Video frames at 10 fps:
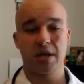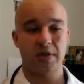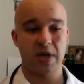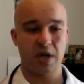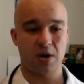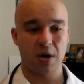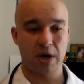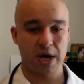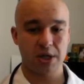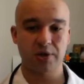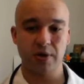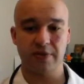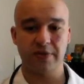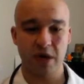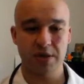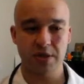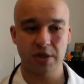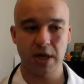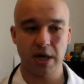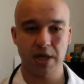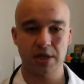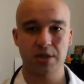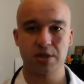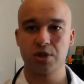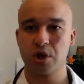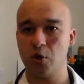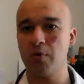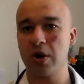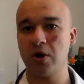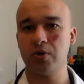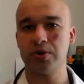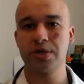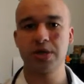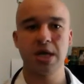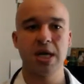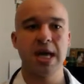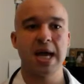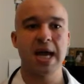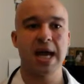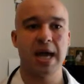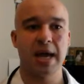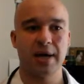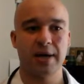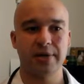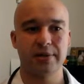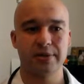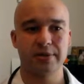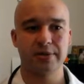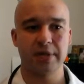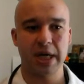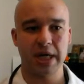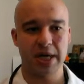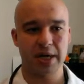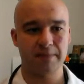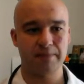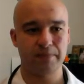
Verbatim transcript: They are actually the fossilized toe bones and uh,